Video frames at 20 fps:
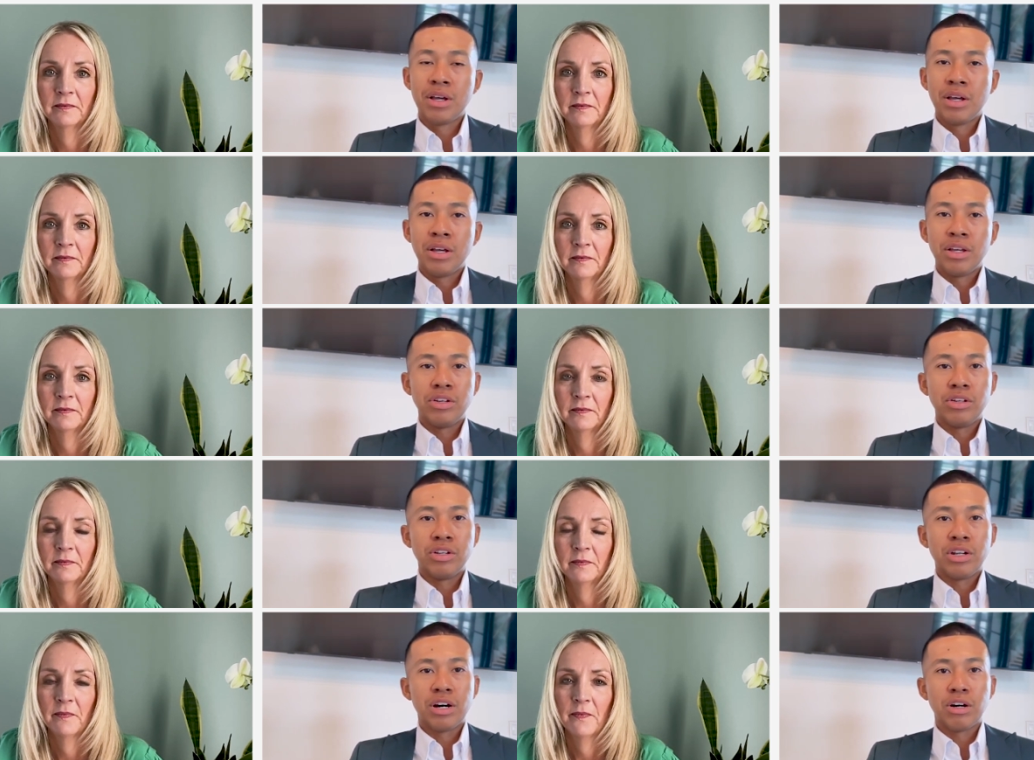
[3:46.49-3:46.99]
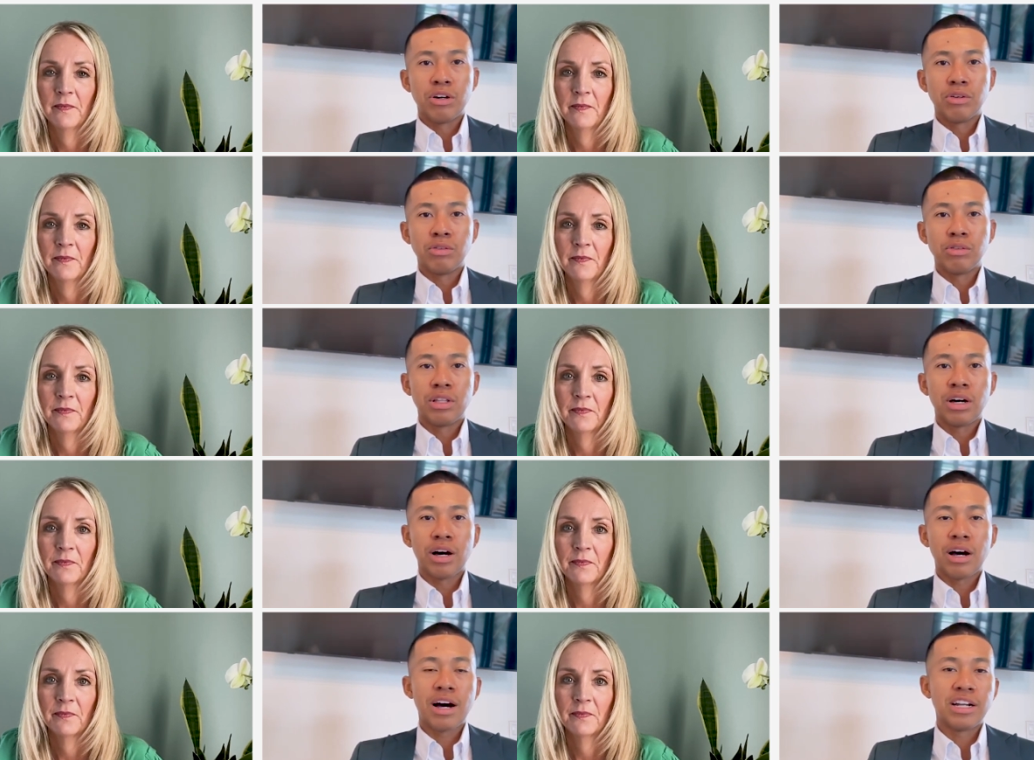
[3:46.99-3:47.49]
Speaker 1: you know,
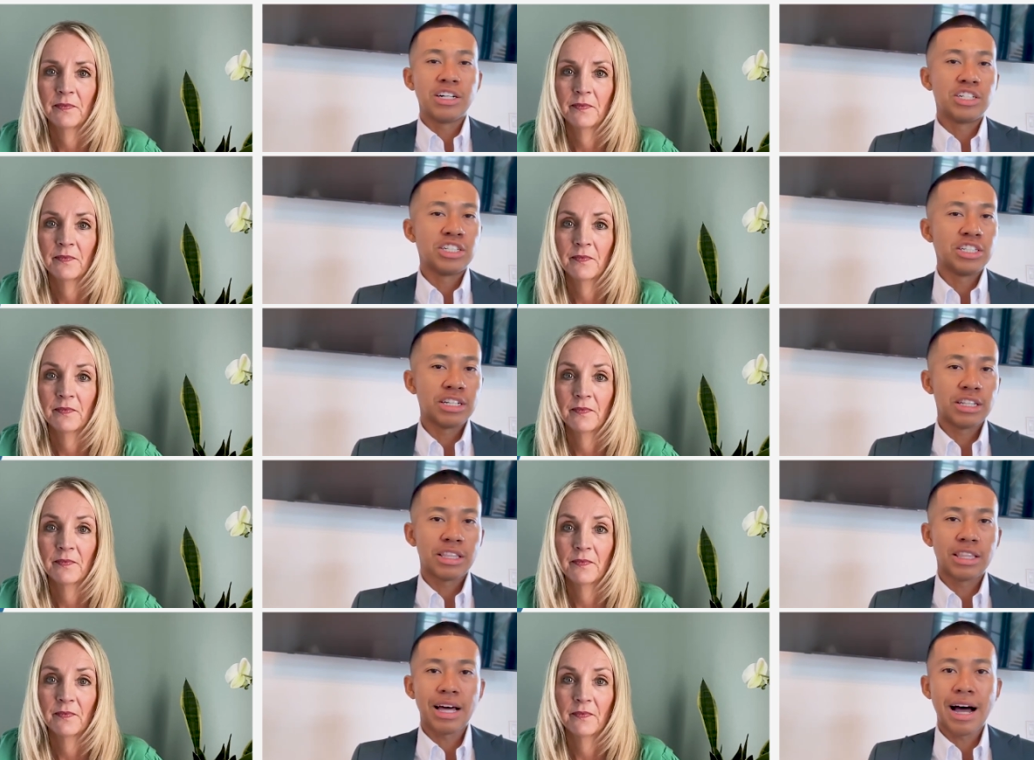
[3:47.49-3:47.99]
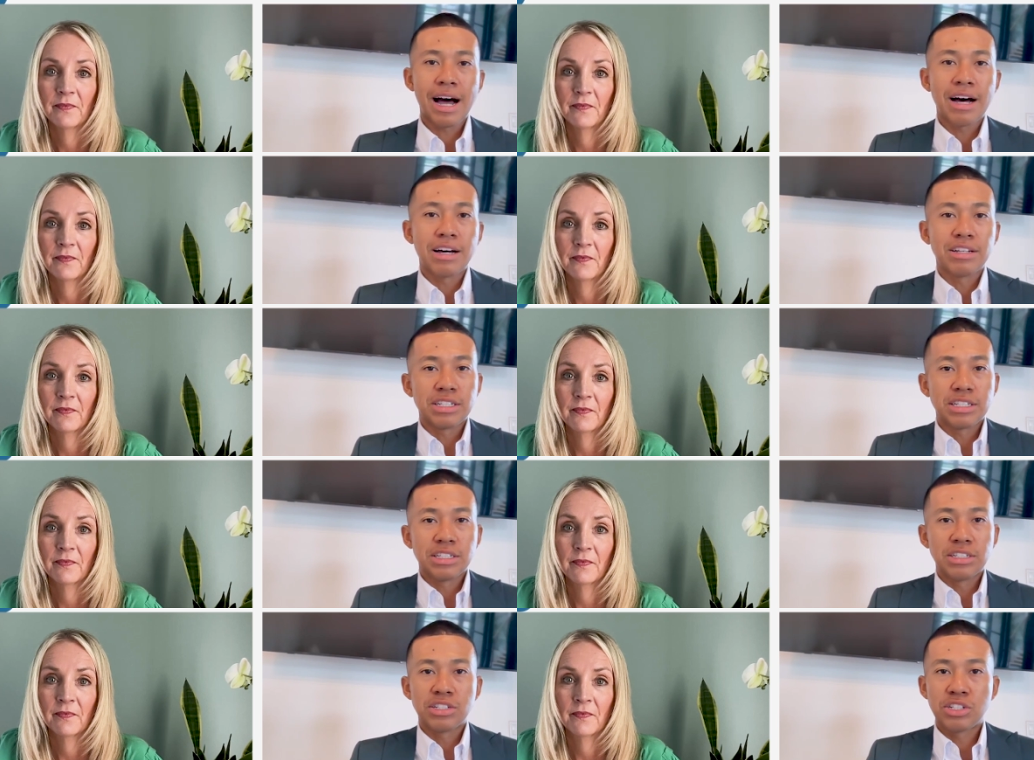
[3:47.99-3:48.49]
the hundreds of
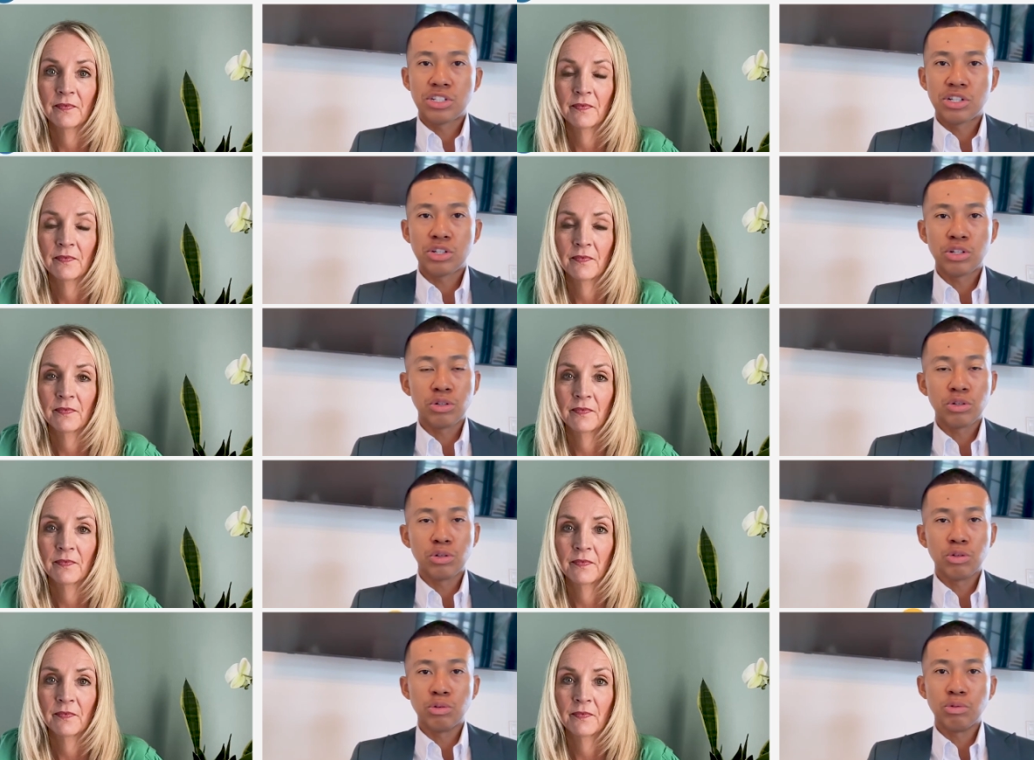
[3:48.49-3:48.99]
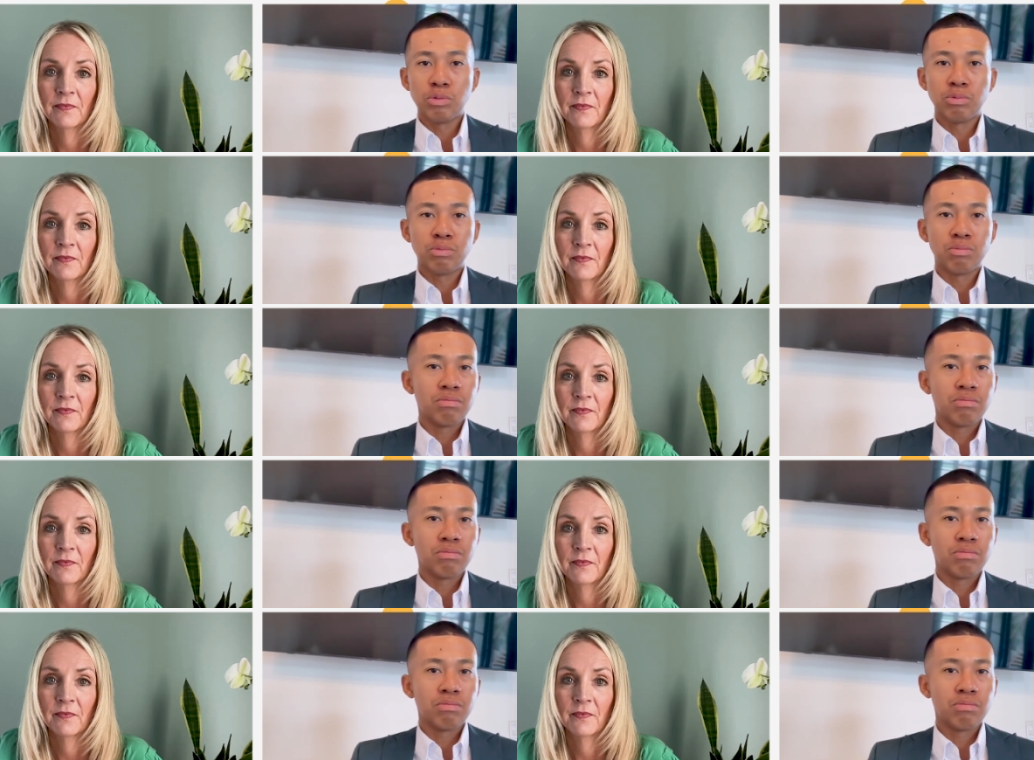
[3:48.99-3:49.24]
thousands to